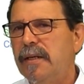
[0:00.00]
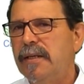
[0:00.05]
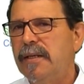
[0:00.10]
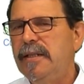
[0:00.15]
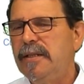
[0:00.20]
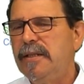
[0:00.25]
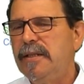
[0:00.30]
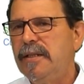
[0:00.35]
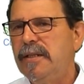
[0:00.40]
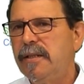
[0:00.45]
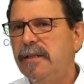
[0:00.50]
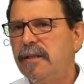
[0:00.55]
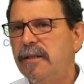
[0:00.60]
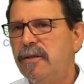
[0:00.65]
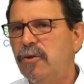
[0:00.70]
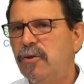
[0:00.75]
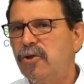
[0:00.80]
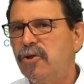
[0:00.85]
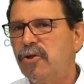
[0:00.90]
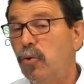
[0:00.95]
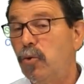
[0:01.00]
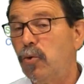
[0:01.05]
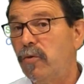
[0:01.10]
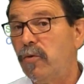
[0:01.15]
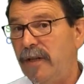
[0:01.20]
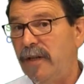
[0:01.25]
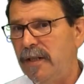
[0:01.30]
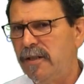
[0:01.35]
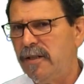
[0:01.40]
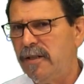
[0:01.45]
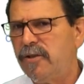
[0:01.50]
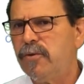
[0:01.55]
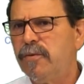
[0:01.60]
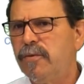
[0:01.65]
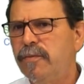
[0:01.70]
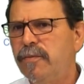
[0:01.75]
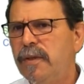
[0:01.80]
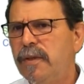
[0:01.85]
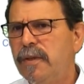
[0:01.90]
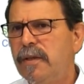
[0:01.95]
heating control
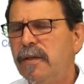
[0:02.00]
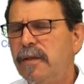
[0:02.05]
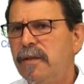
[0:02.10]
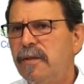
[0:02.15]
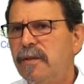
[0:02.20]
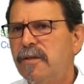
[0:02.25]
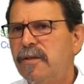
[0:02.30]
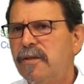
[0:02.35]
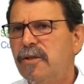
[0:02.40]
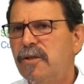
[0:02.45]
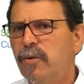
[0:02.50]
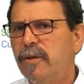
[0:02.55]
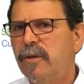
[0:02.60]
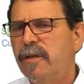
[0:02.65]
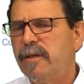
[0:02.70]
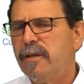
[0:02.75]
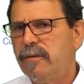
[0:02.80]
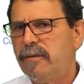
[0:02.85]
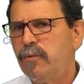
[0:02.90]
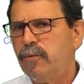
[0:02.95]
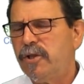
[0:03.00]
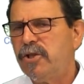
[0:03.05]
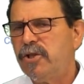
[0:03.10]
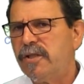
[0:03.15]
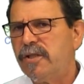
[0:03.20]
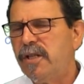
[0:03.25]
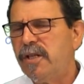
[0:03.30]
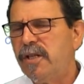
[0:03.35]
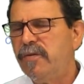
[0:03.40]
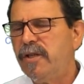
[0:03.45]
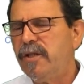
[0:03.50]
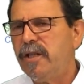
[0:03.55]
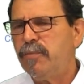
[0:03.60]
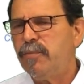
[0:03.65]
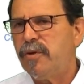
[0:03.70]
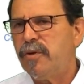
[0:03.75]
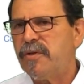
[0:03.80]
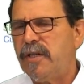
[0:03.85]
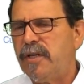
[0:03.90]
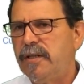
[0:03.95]
value, so which is given in
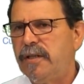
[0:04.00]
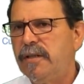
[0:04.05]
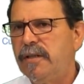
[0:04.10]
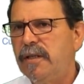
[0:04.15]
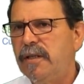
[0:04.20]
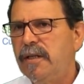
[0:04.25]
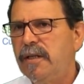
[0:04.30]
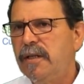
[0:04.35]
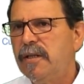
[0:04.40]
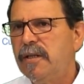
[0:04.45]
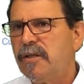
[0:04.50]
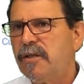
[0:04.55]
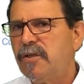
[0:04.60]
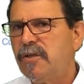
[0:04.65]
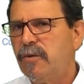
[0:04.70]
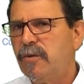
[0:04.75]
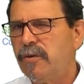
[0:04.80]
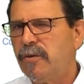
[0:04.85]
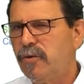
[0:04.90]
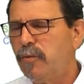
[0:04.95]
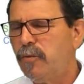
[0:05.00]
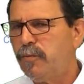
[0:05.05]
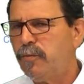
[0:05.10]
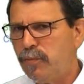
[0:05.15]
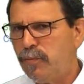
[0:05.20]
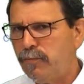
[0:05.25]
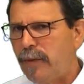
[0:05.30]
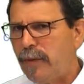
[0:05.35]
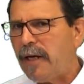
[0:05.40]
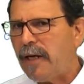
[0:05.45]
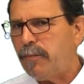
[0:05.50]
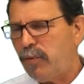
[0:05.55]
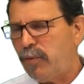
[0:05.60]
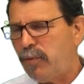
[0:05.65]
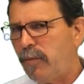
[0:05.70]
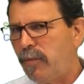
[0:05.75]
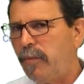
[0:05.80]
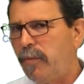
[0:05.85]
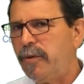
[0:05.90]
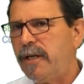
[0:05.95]
percent. So you might
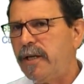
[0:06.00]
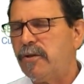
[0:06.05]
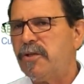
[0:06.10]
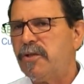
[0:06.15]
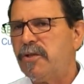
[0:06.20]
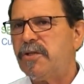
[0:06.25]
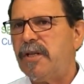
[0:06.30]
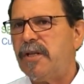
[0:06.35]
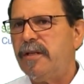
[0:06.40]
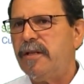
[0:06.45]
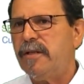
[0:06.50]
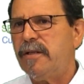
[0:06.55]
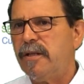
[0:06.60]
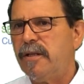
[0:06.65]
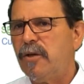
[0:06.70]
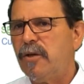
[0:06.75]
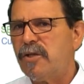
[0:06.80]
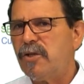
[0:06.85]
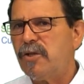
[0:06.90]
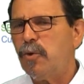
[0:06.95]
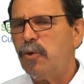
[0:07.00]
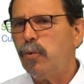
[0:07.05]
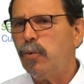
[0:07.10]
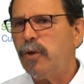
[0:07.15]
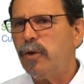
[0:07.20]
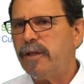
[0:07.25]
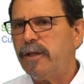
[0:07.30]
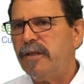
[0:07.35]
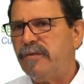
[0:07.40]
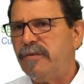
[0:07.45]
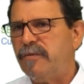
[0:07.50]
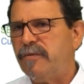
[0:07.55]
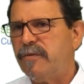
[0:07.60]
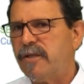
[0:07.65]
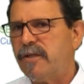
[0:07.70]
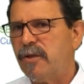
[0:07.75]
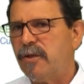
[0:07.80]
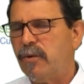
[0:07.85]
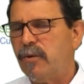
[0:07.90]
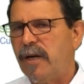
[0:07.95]
probably understand now, so what if,
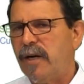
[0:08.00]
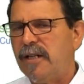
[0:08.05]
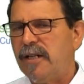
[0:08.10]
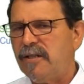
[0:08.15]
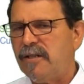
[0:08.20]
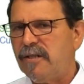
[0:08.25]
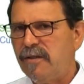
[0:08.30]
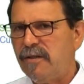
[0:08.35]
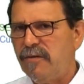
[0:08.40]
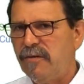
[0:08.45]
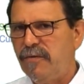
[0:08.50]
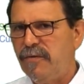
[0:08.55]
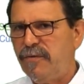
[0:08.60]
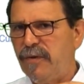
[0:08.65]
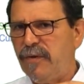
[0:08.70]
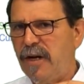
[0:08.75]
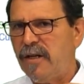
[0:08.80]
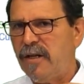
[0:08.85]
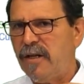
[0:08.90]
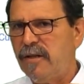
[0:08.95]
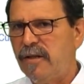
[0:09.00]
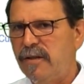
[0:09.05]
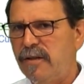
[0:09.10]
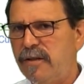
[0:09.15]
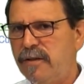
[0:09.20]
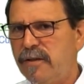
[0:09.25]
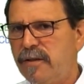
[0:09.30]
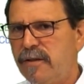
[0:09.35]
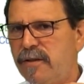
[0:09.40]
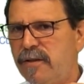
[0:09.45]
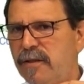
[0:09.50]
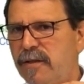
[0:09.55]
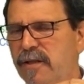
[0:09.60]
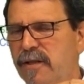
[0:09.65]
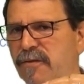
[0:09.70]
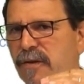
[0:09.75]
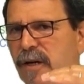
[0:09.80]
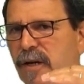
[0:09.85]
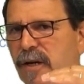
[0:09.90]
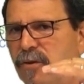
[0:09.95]
so as far
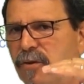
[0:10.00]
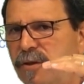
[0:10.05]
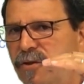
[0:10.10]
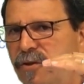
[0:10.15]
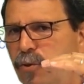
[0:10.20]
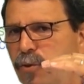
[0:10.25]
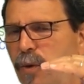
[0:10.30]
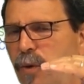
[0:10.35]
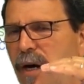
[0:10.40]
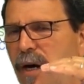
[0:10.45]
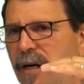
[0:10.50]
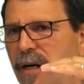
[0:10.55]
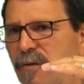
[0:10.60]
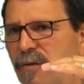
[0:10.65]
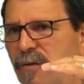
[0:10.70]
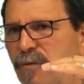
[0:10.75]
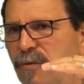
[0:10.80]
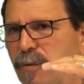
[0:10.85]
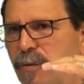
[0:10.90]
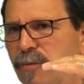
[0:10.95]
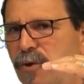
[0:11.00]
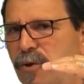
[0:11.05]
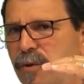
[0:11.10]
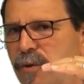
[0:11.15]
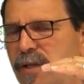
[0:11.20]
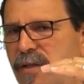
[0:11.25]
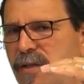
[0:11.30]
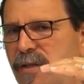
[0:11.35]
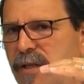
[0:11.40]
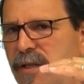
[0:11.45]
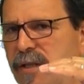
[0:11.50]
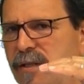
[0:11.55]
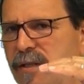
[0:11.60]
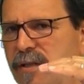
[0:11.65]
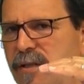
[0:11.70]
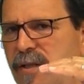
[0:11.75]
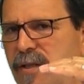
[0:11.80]
you are from your desired